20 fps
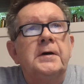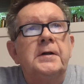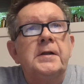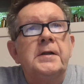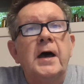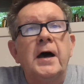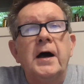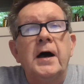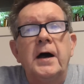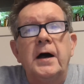
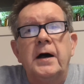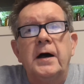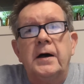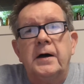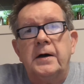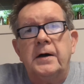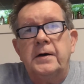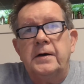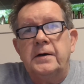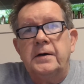
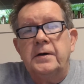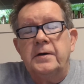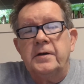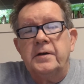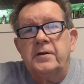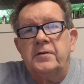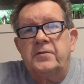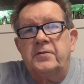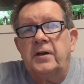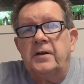Now, on
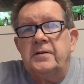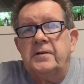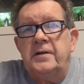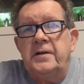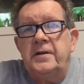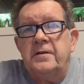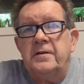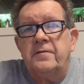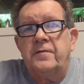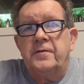a
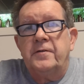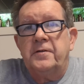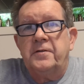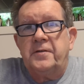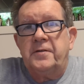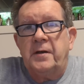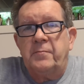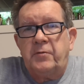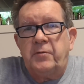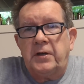totally different
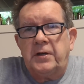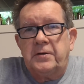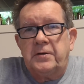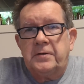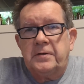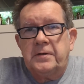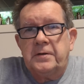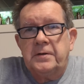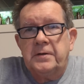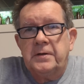
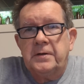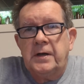subject,